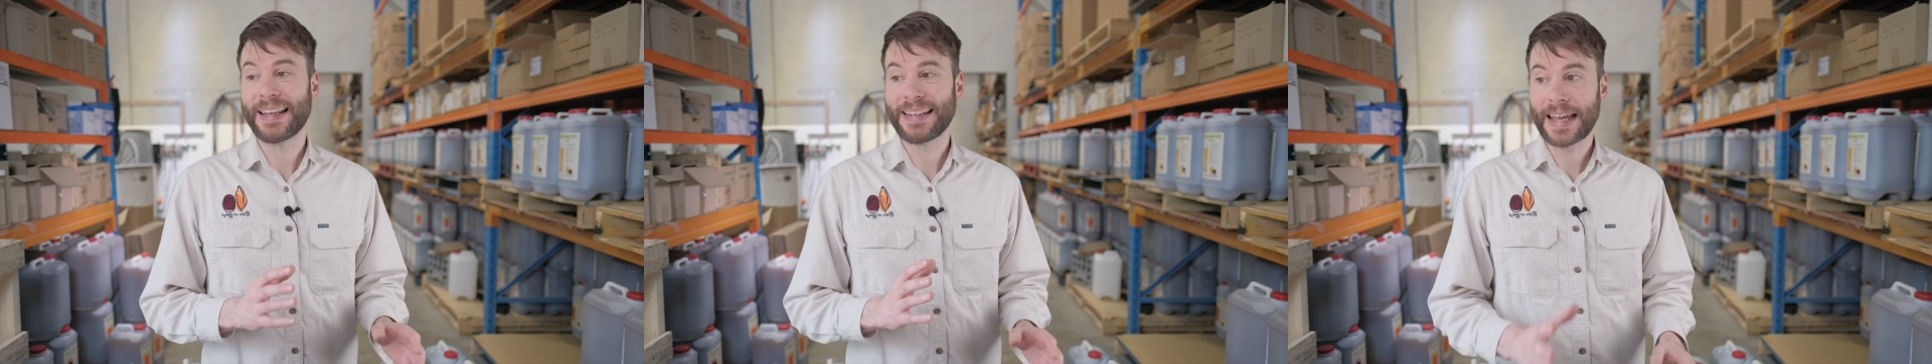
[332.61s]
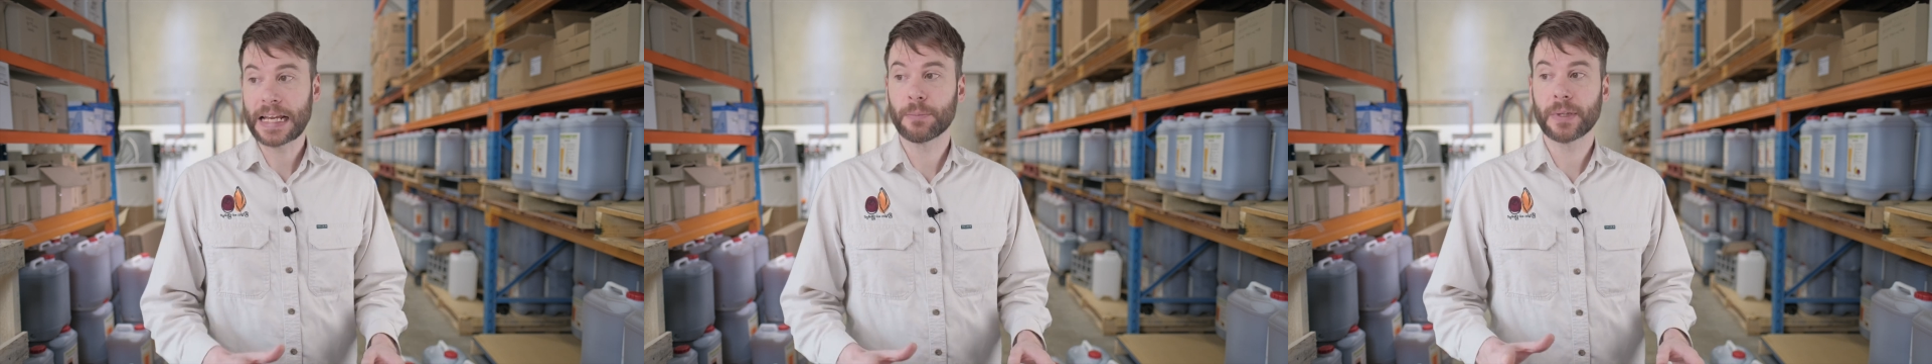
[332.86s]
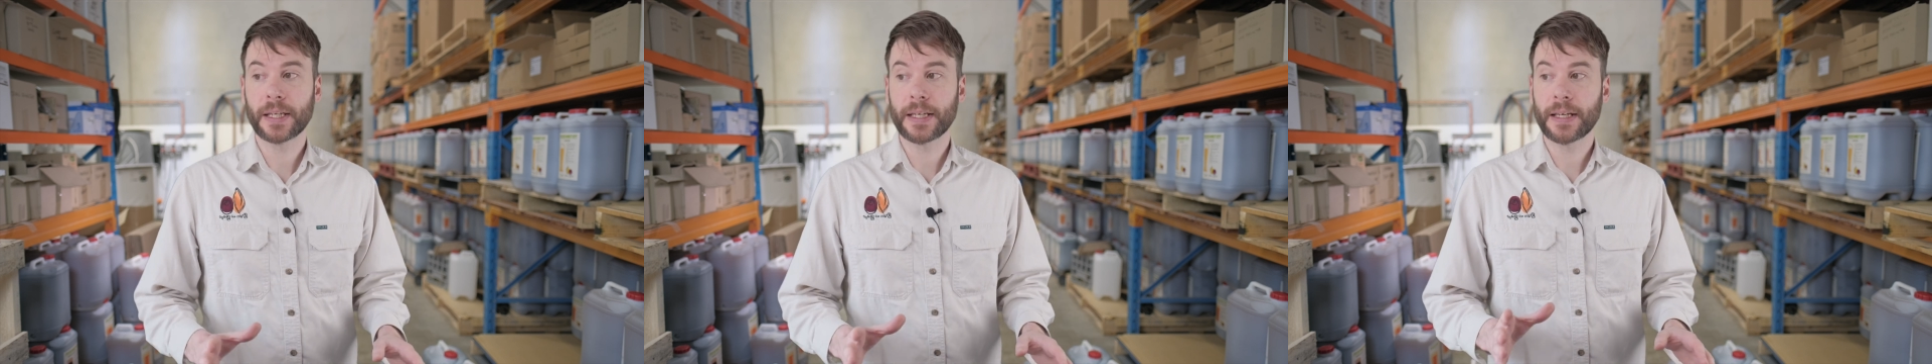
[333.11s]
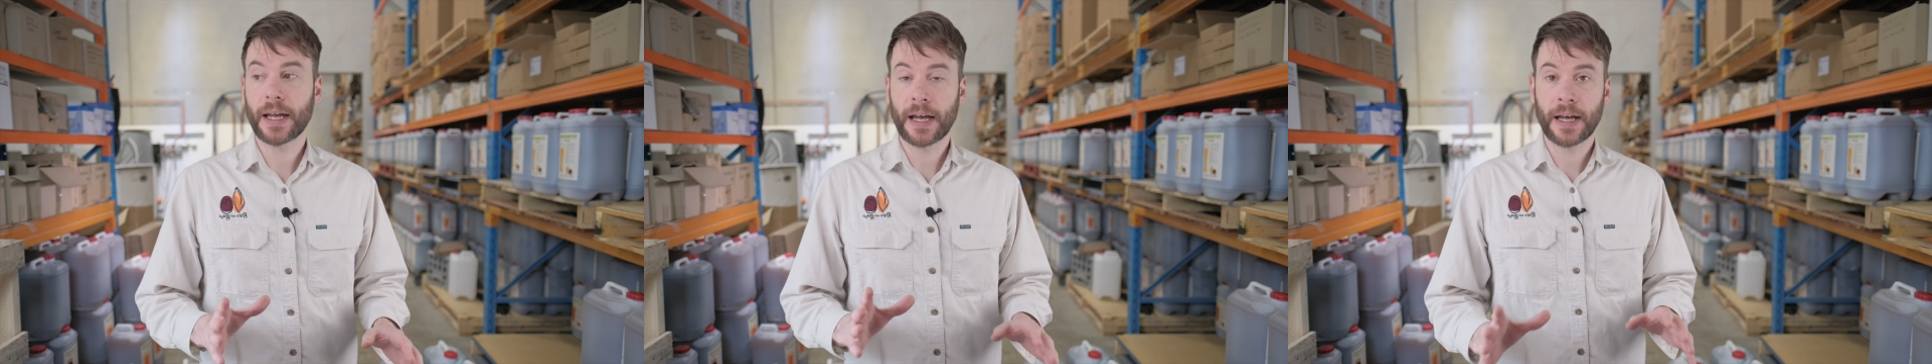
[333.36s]

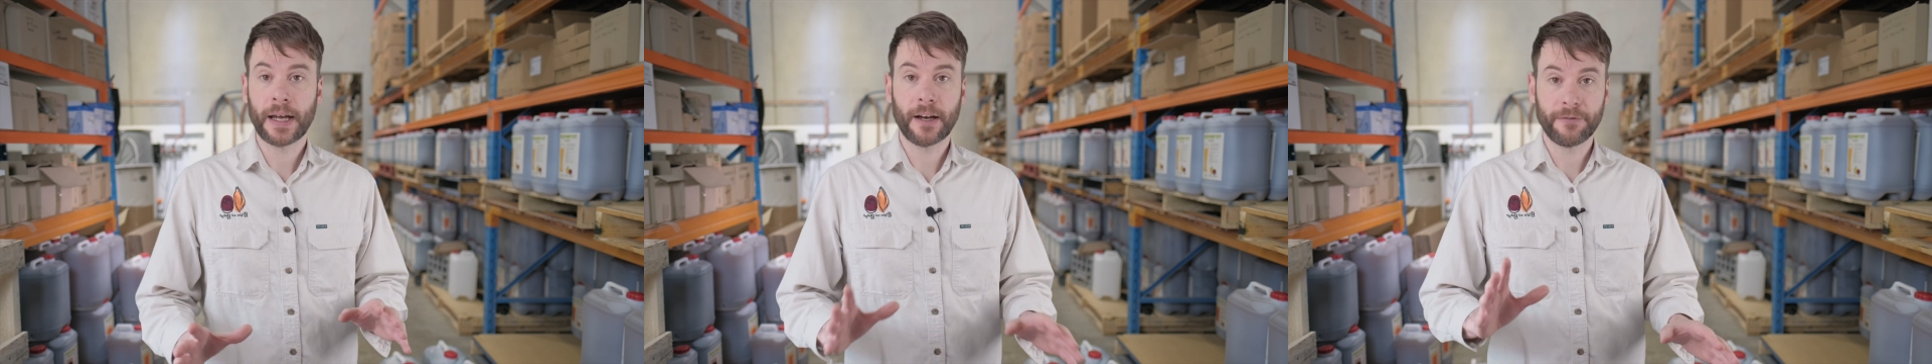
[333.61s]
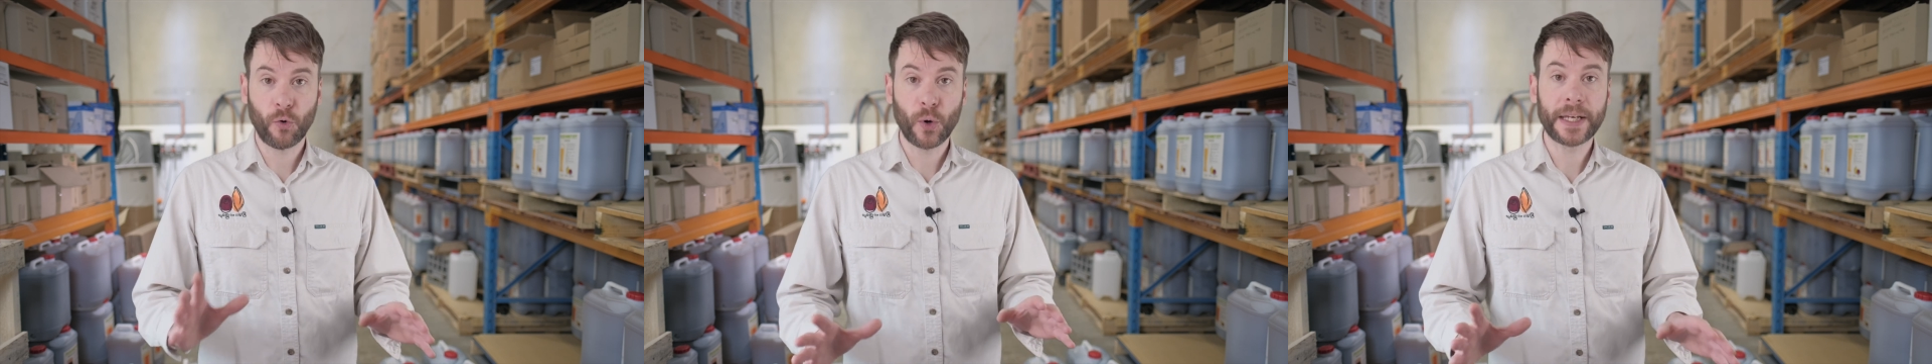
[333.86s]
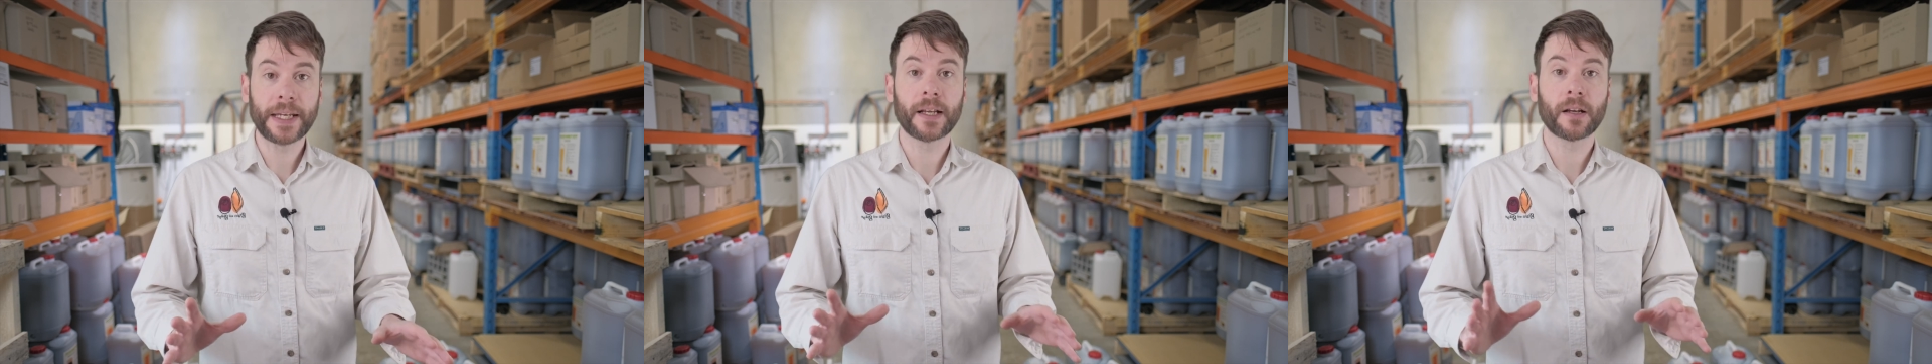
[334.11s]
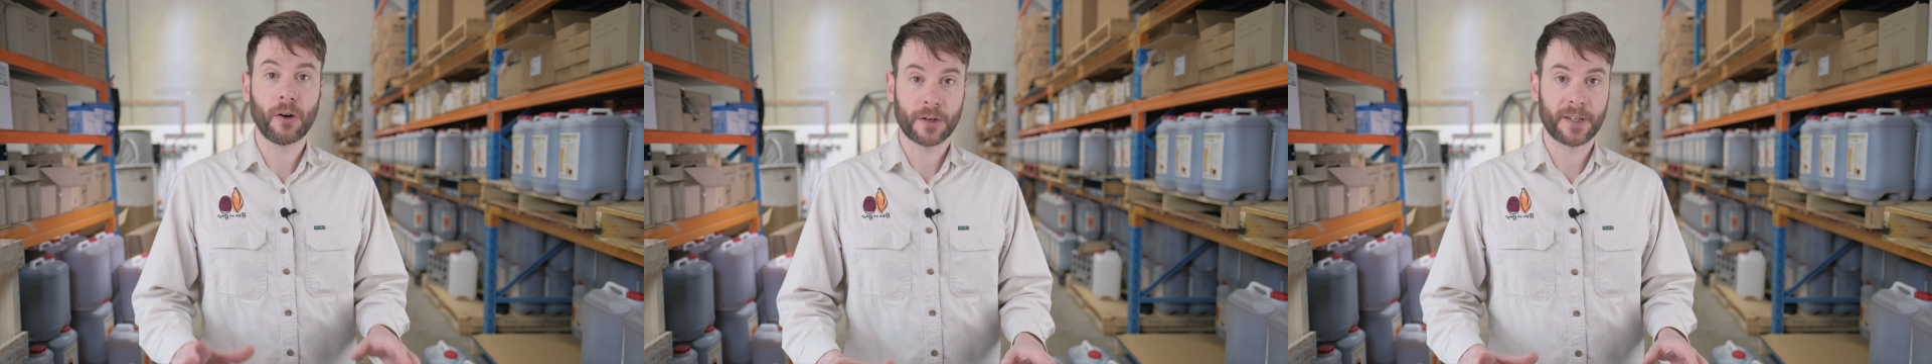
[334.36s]
Namely,
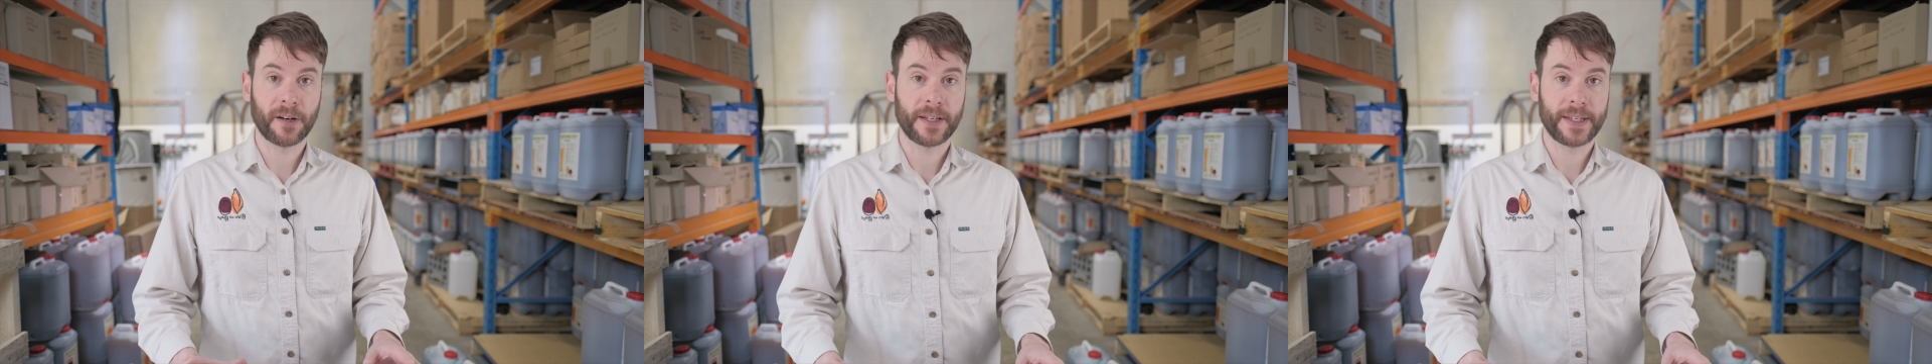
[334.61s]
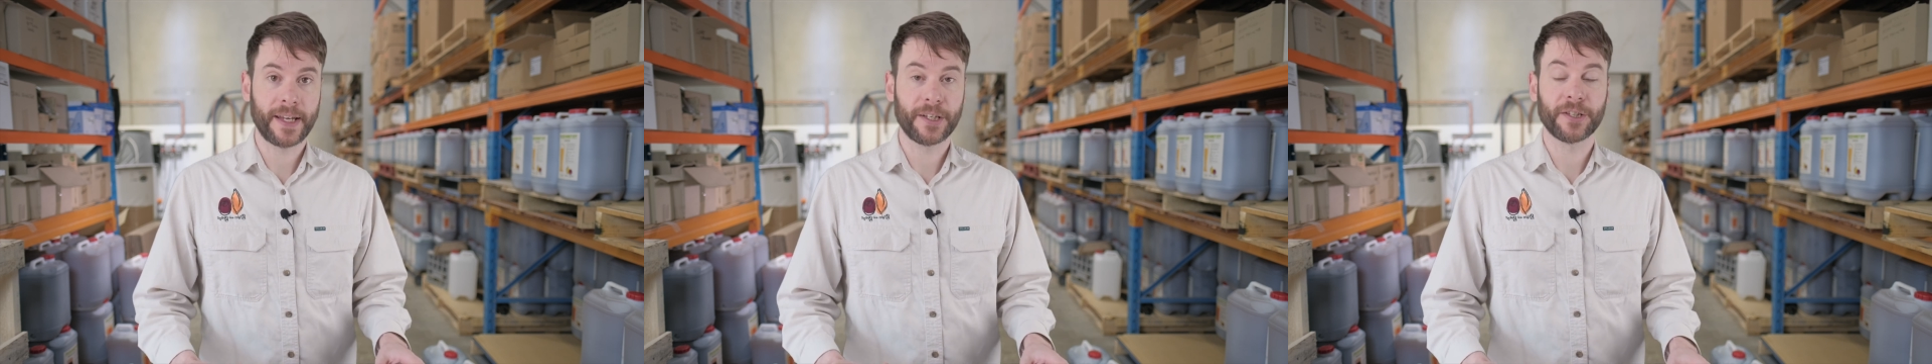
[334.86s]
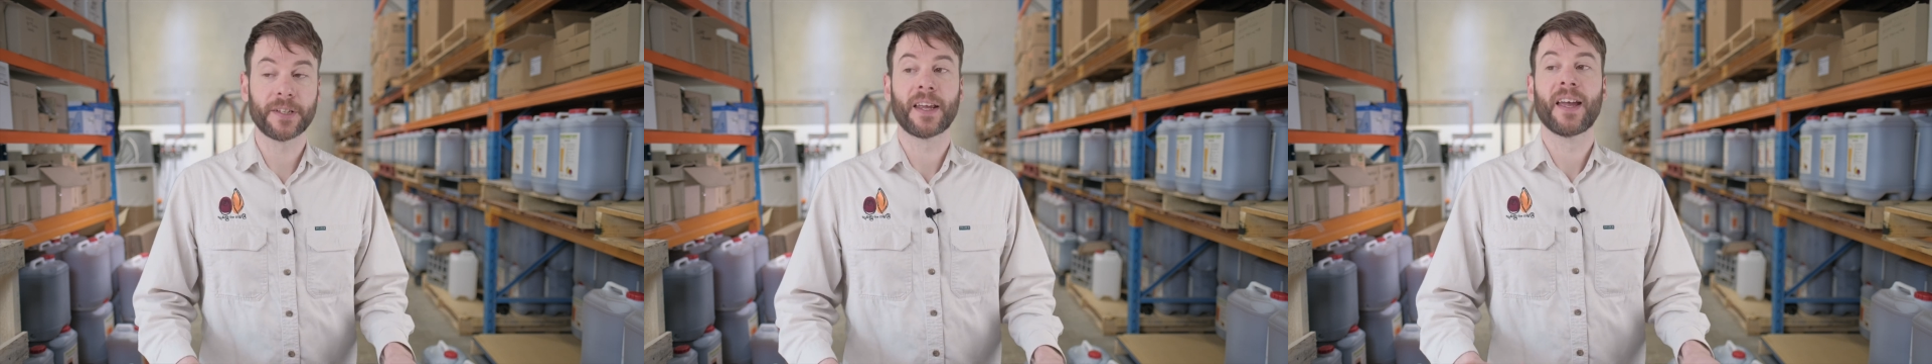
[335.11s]
avoiding oxidisation.